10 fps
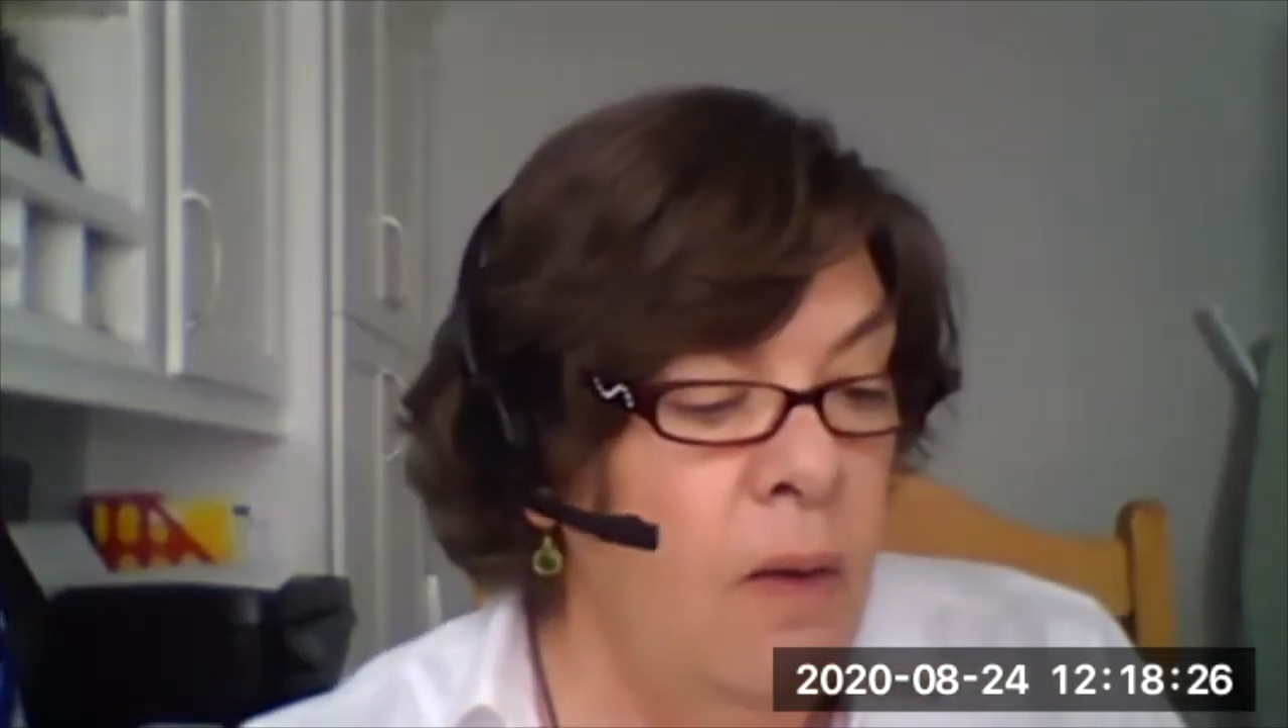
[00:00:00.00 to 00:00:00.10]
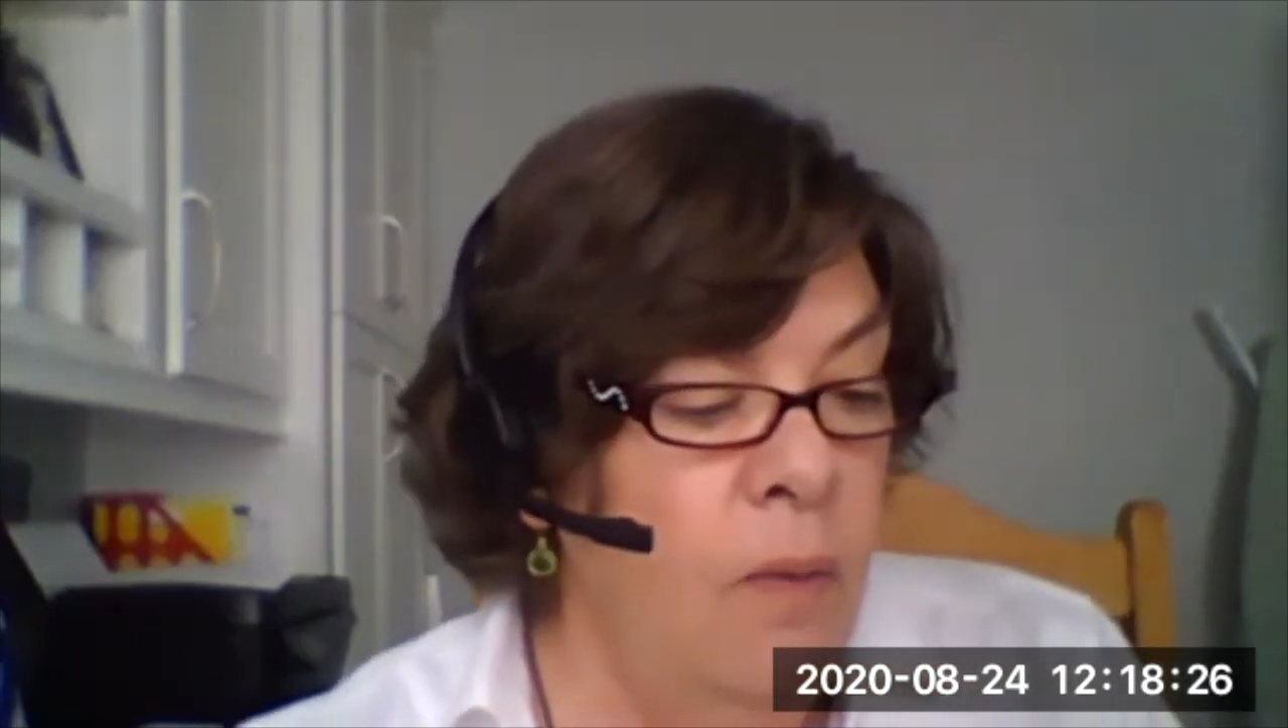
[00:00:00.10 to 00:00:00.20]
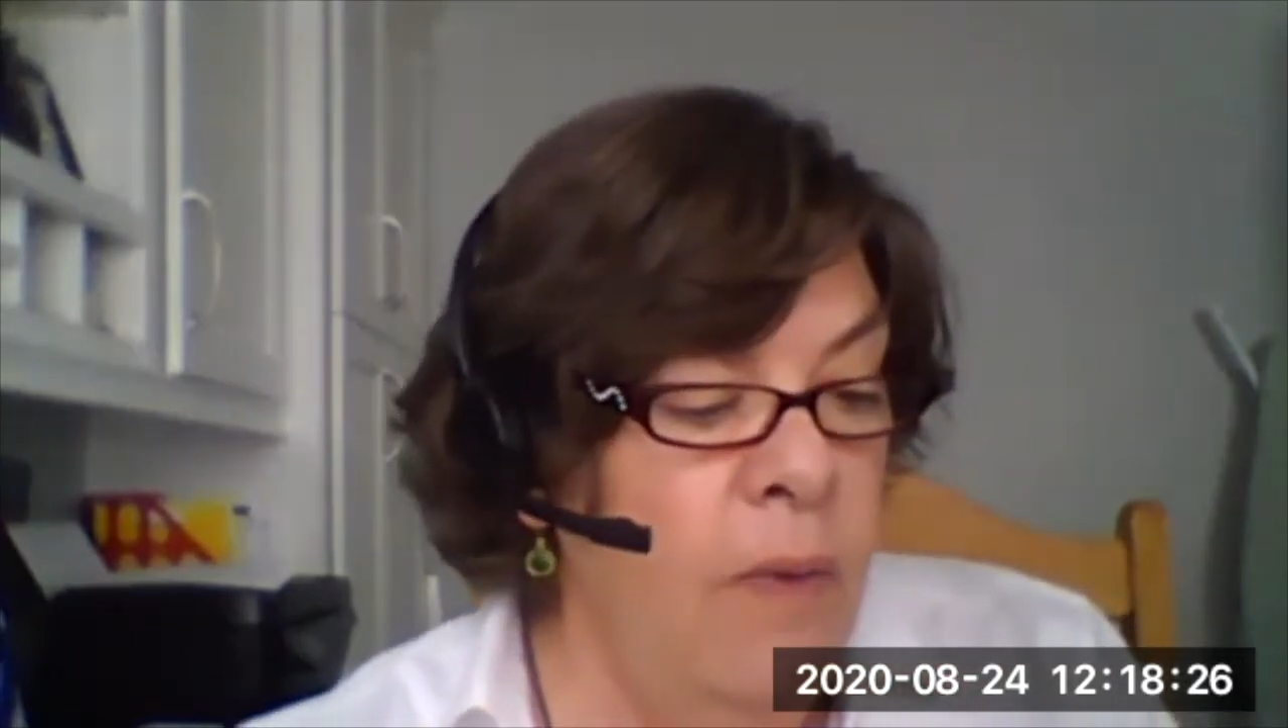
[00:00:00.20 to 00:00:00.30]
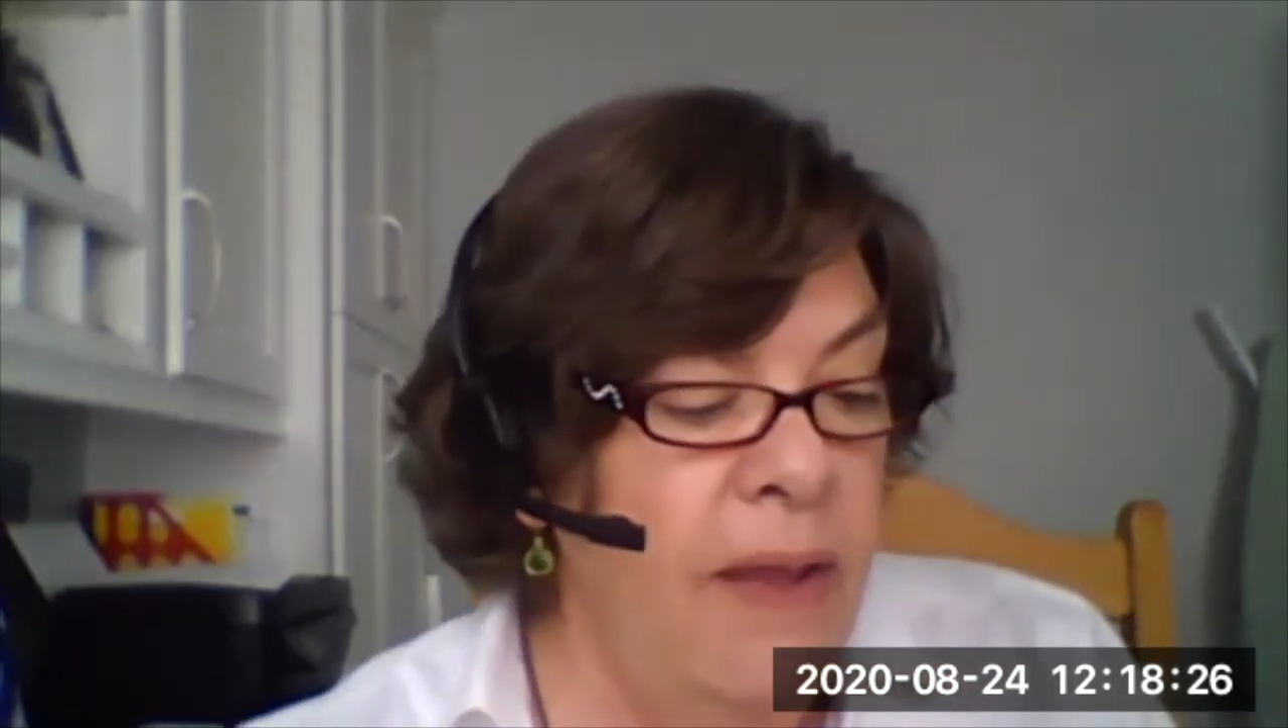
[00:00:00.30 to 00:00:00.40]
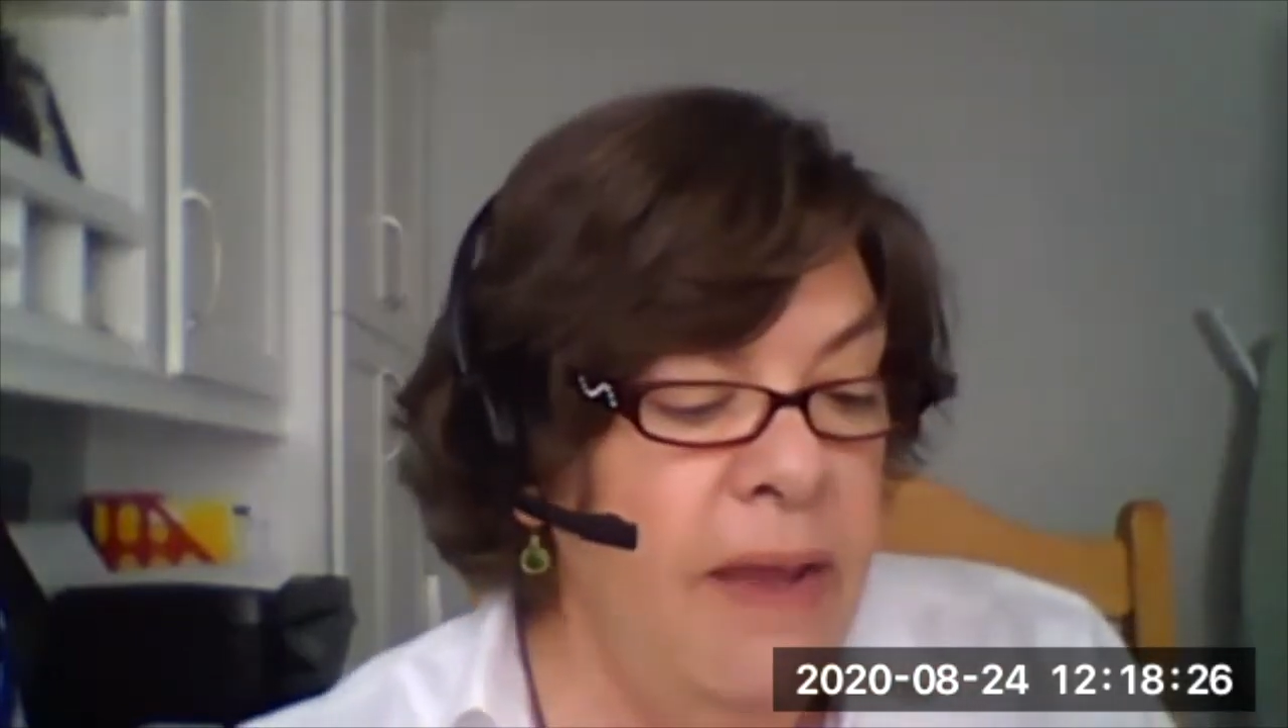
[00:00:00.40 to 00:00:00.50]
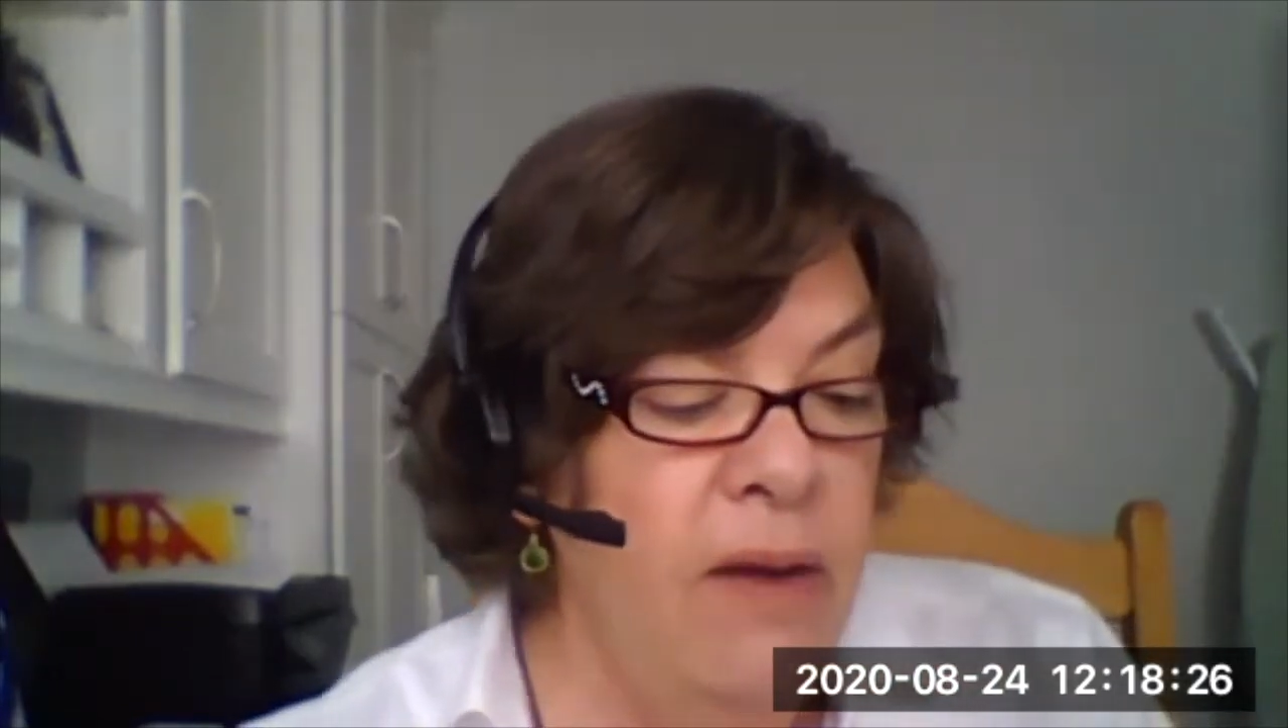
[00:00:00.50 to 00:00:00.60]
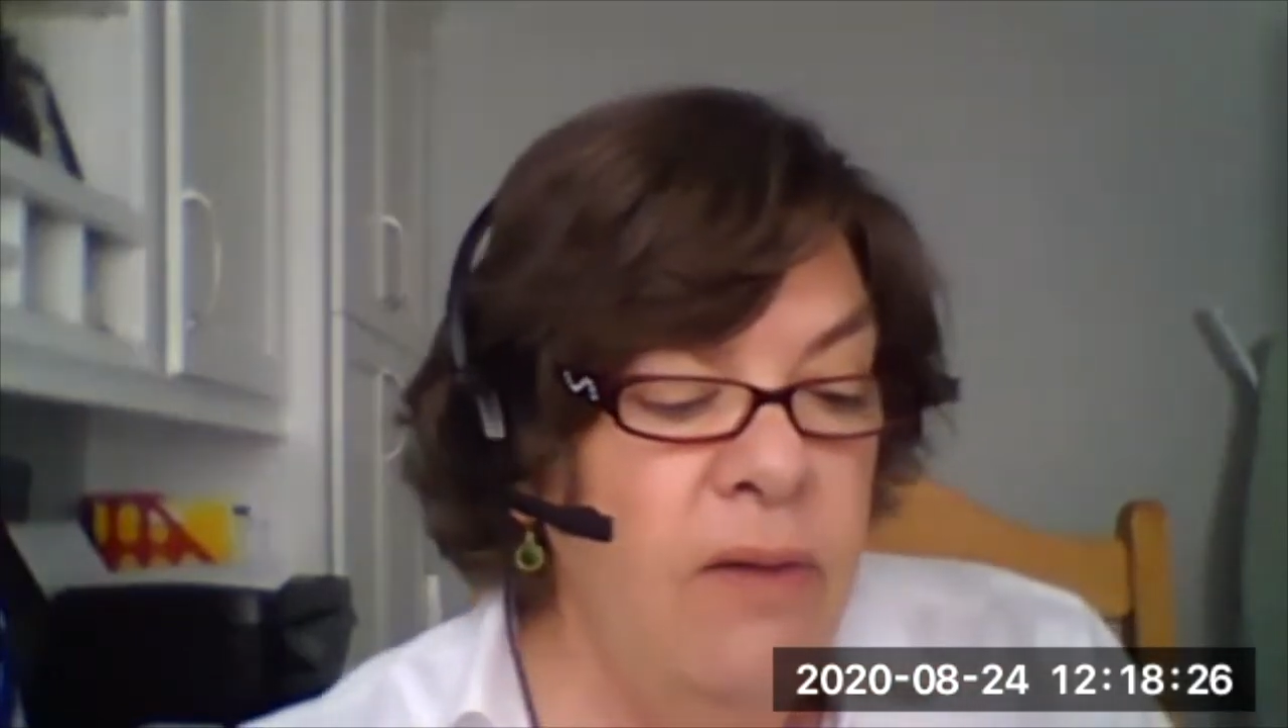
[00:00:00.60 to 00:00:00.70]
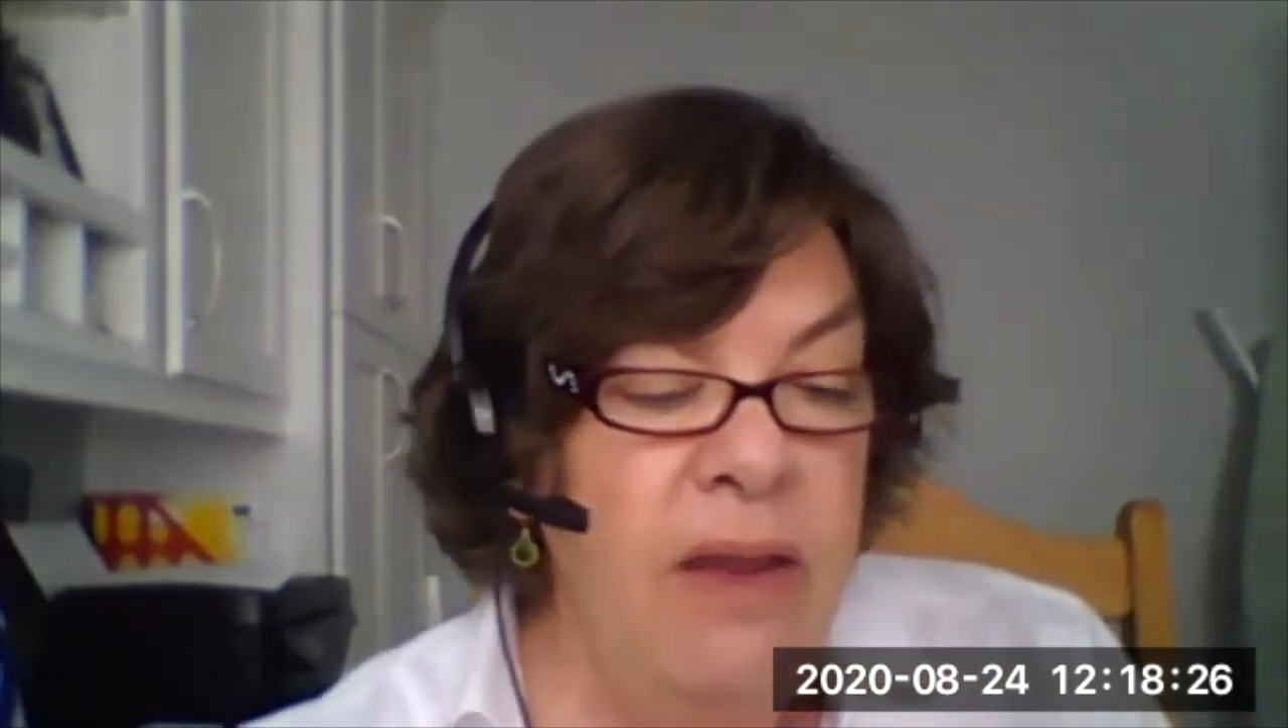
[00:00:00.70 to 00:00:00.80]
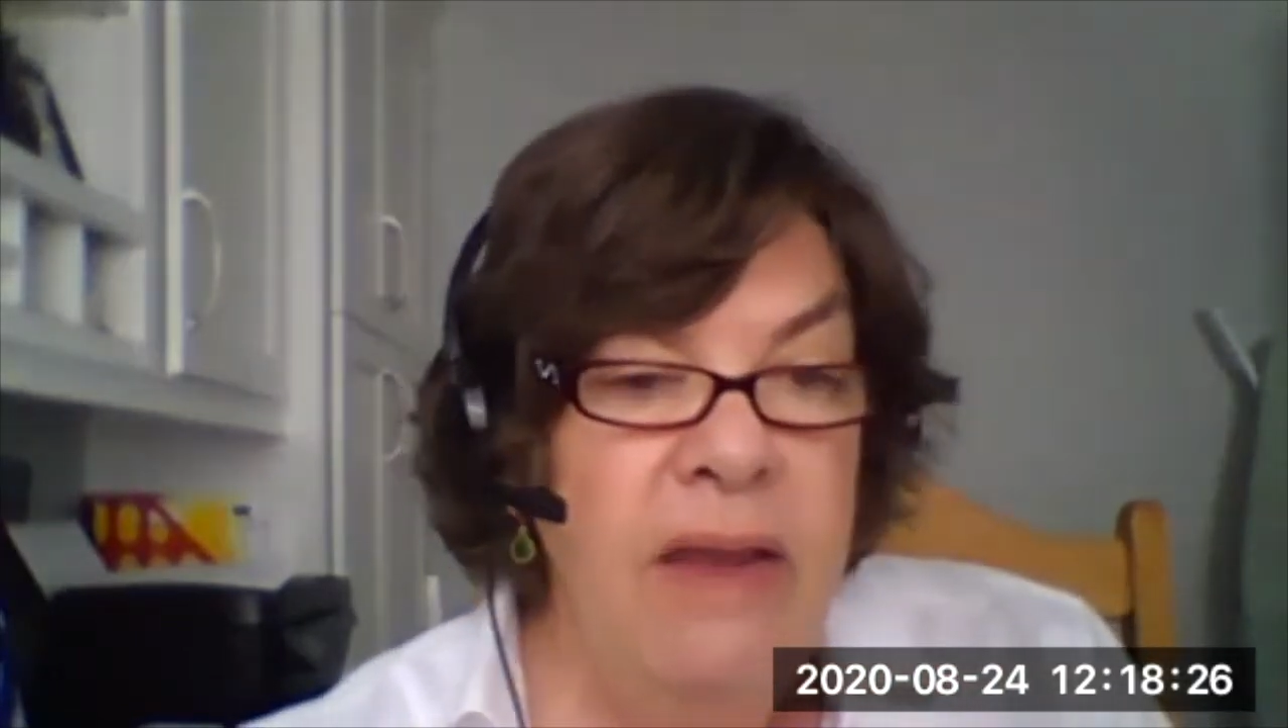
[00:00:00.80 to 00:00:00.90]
Wake County